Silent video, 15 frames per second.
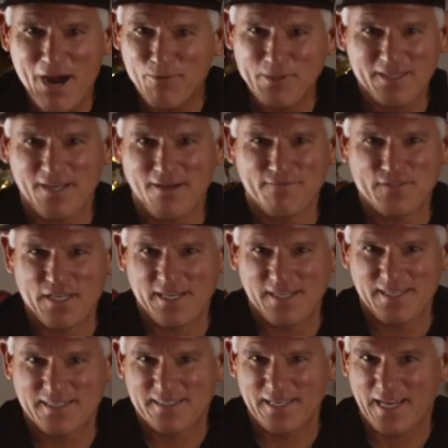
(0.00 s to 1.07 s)
I would love
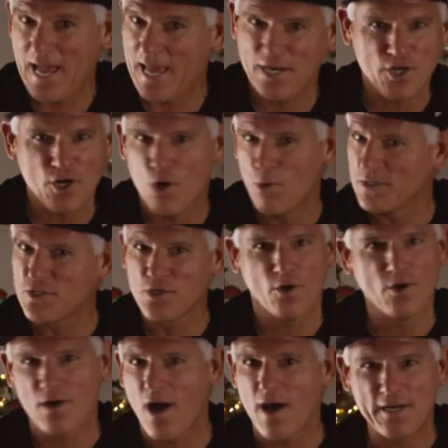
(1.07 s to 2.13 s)
to, to kind of know what's
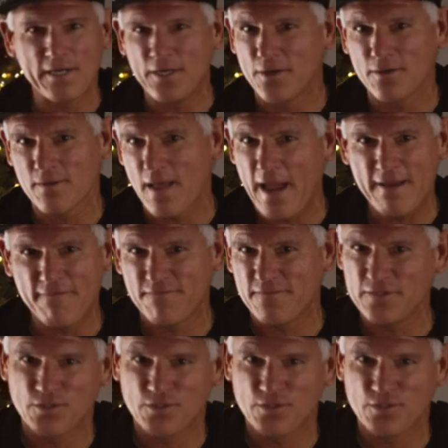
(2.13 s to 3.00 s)
going on in your life.